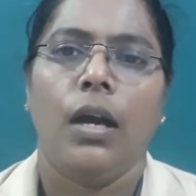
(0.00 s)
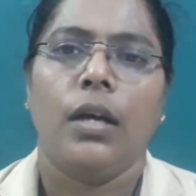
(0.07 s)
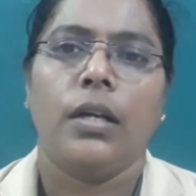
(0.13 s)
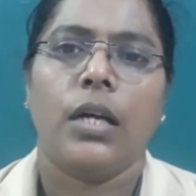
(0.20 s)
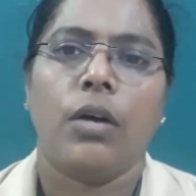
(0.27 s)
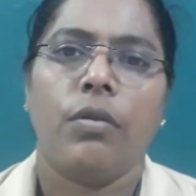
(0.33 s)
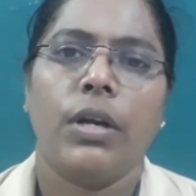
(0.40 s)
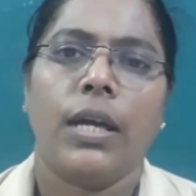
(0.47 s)

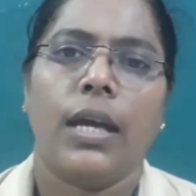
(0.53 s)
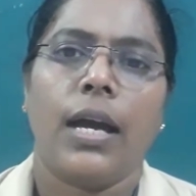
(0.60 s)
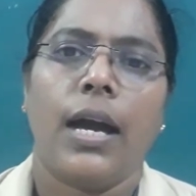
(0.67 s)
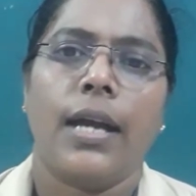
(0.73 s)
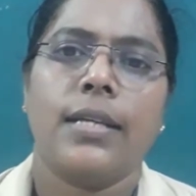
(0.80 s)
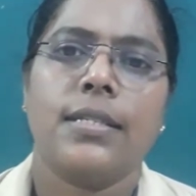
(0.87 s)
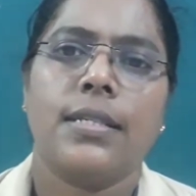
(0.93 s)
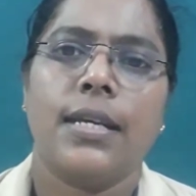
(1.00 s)
Drowning
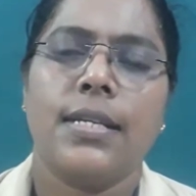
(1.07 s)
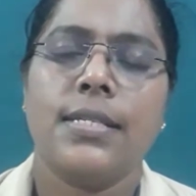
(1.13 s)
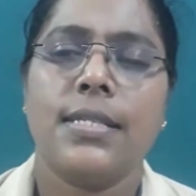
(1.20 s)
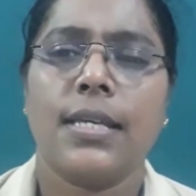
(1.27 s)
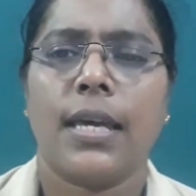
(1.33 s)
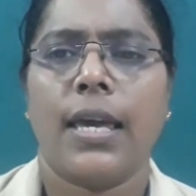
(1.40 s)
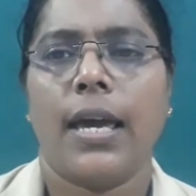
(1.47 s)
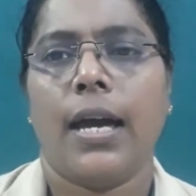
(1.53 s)

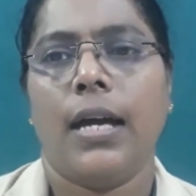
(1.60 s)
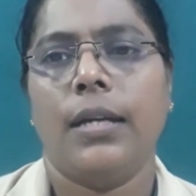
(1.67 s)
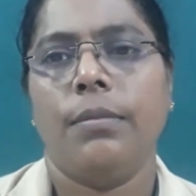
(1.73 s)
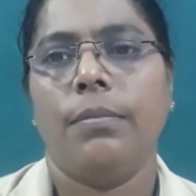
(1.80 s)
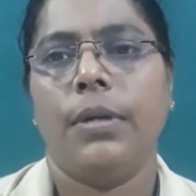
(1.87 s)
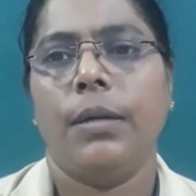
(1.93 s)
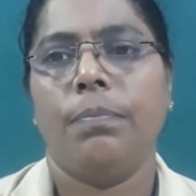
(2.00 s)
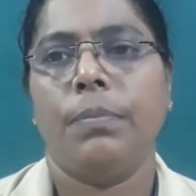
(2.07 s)
accidents
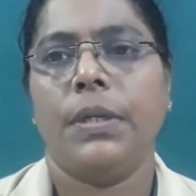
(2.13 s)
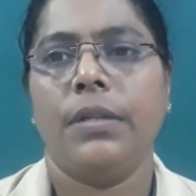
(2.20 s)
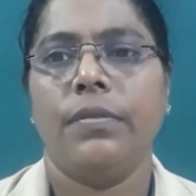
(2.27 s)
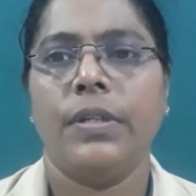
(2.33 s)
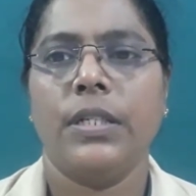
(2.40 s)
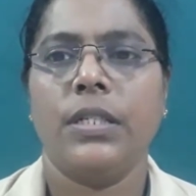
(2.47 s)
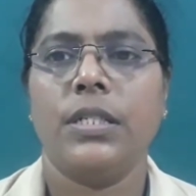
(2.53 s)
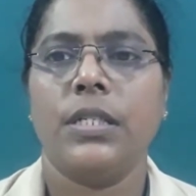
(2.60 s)
can be
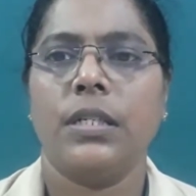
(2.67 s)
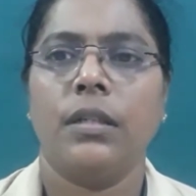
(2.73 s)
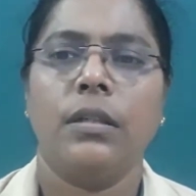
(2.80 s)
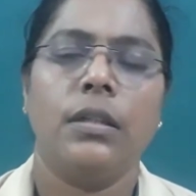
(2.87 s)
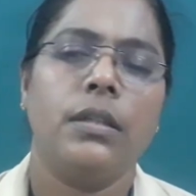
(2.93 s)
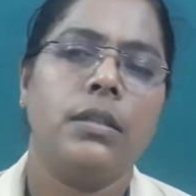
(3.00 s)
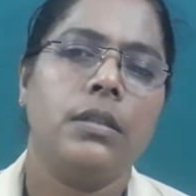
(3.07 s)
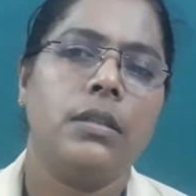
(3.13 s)

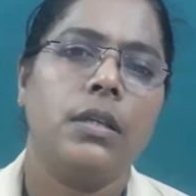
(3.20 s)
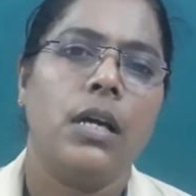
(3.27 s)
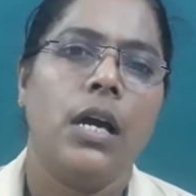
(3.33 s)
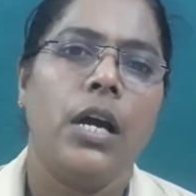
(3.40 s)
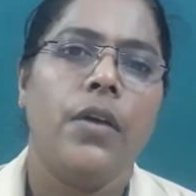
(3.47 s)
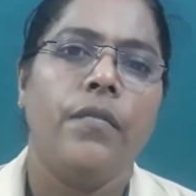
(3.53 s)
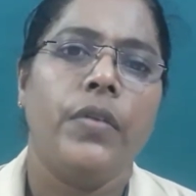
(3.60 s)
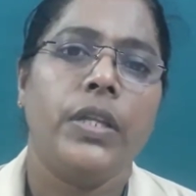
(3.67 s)
prevented
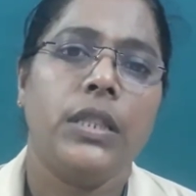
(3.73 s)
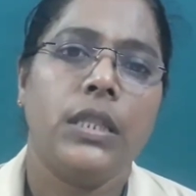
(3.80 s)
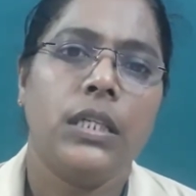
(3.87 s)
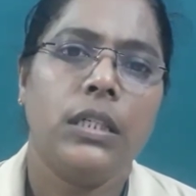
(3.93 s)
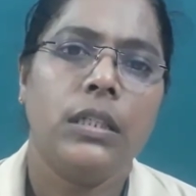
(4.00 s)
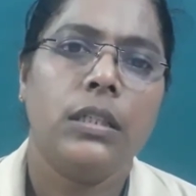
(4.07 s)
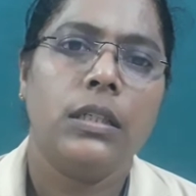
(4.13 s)
with